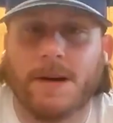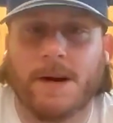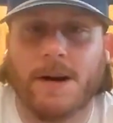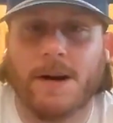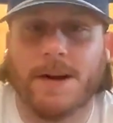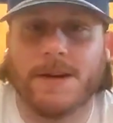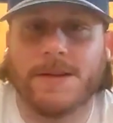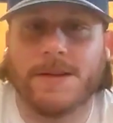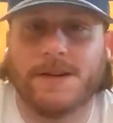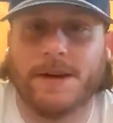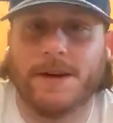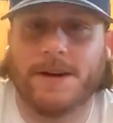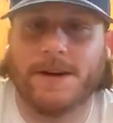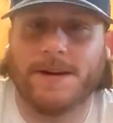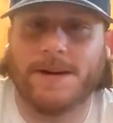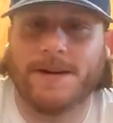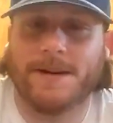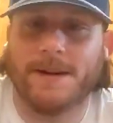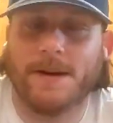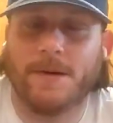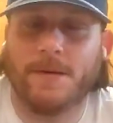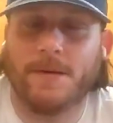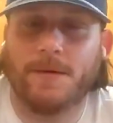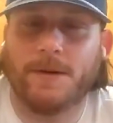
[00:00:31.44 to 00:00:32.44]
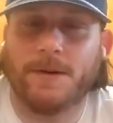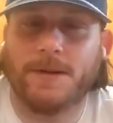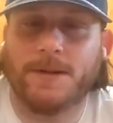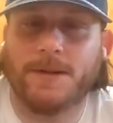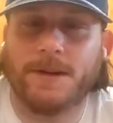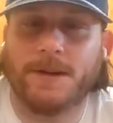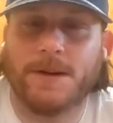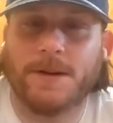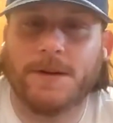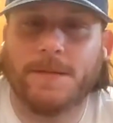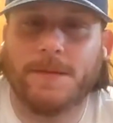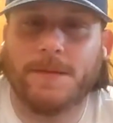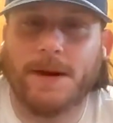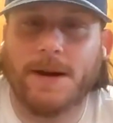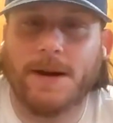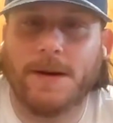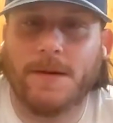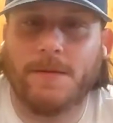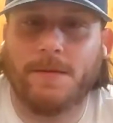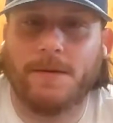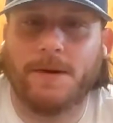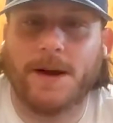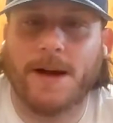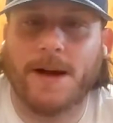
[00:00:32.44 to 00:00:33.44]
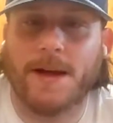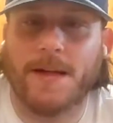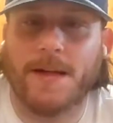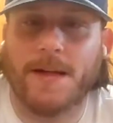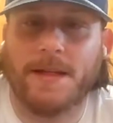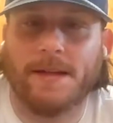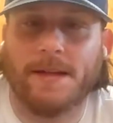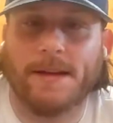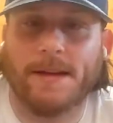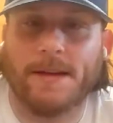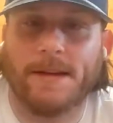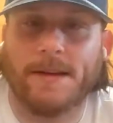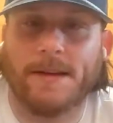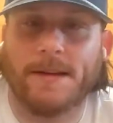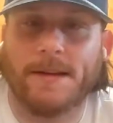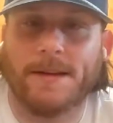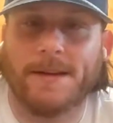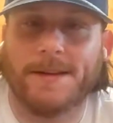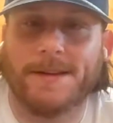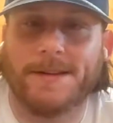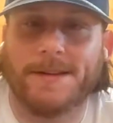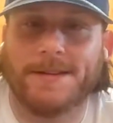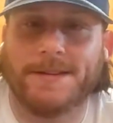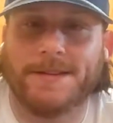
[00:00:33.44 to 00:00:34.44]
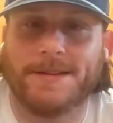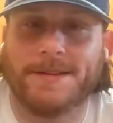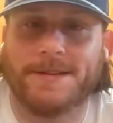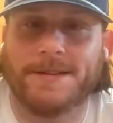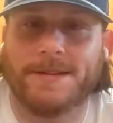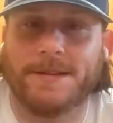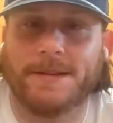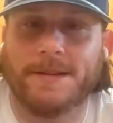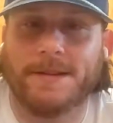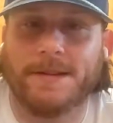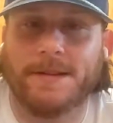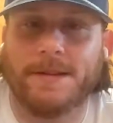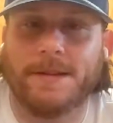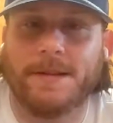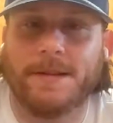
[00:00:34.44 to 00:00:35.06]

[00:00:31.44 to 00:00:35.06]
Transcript: All right, Jared, I want to talk about what I think is